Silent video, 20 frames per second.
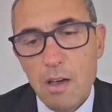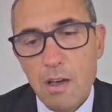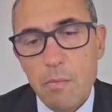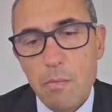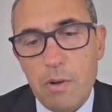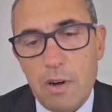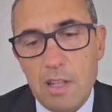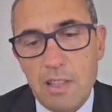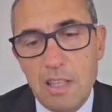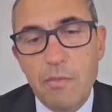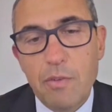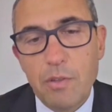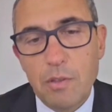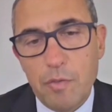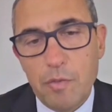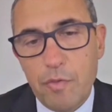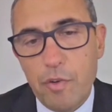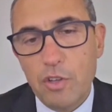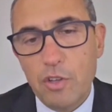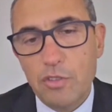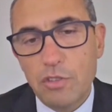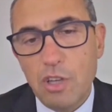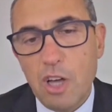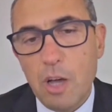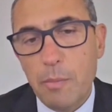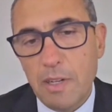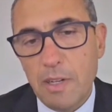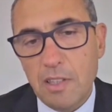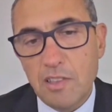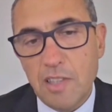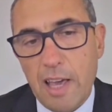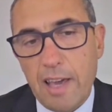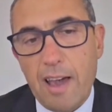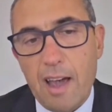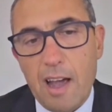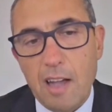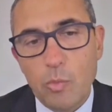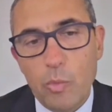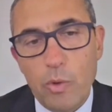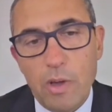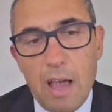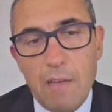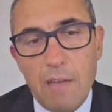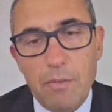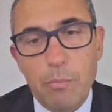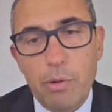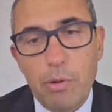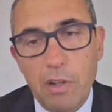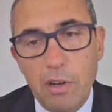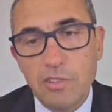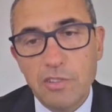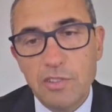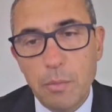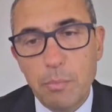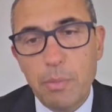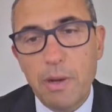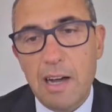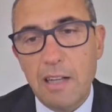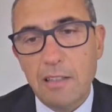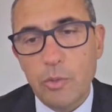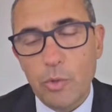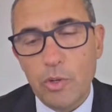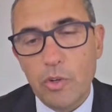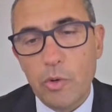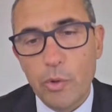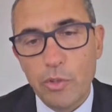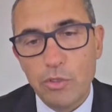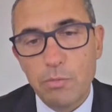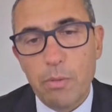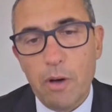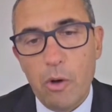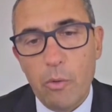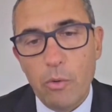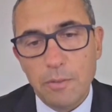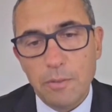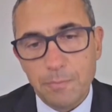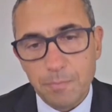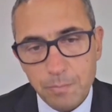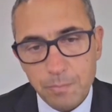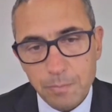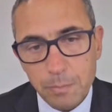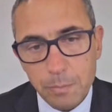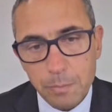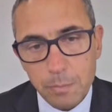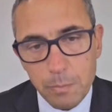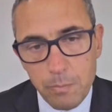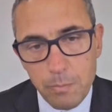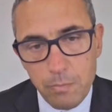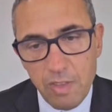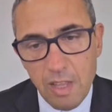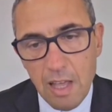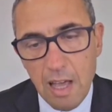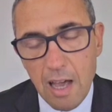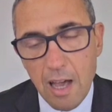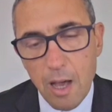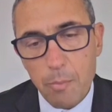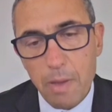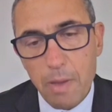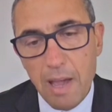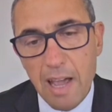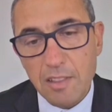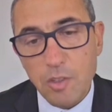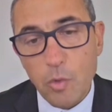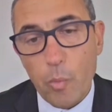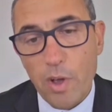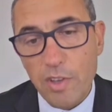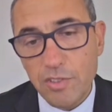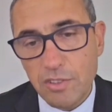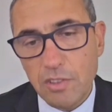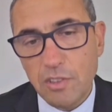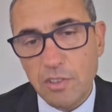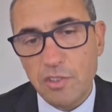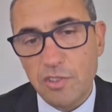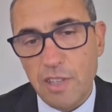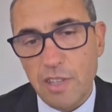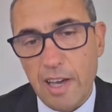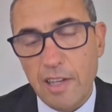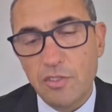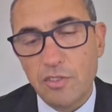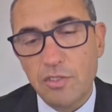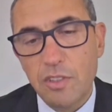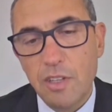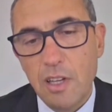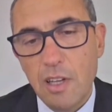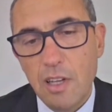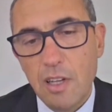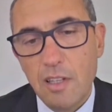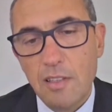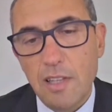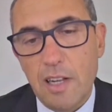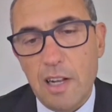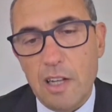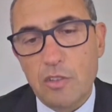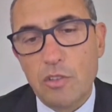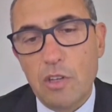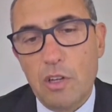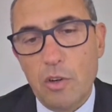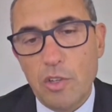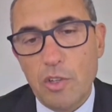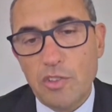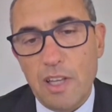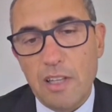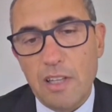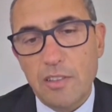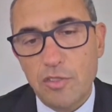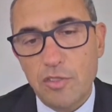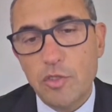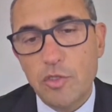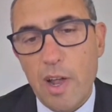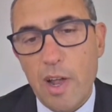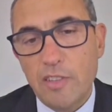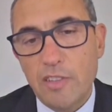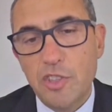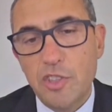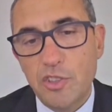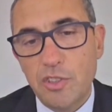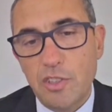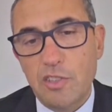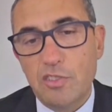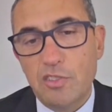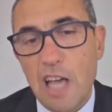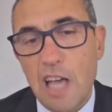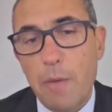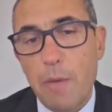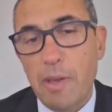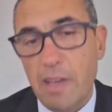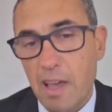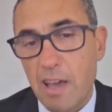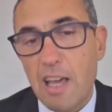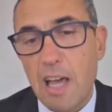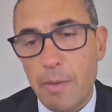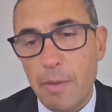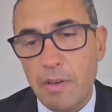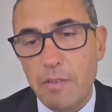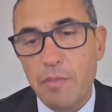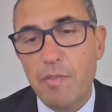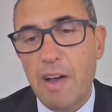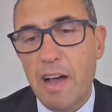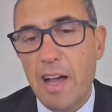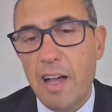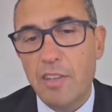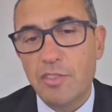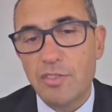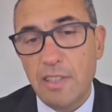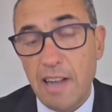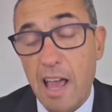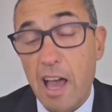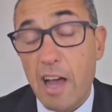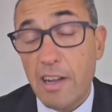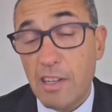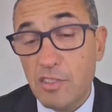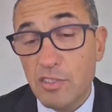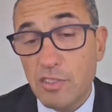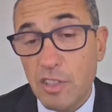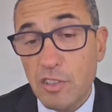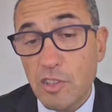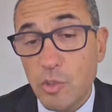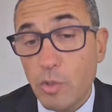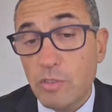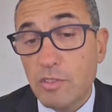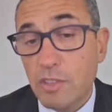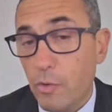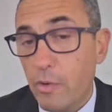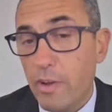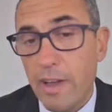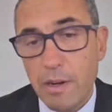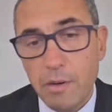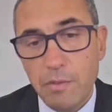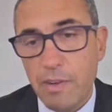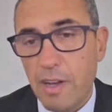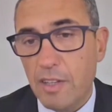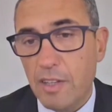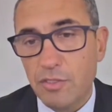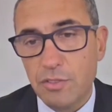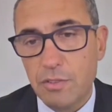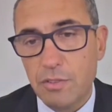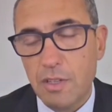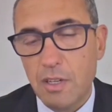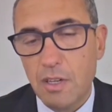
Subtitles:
But I think for the first time in a decade, we have a policy partner in Chris Bowen and the rest of the states that acknowledge that this transition is coming and coming fast. And our constituents are ahead of us.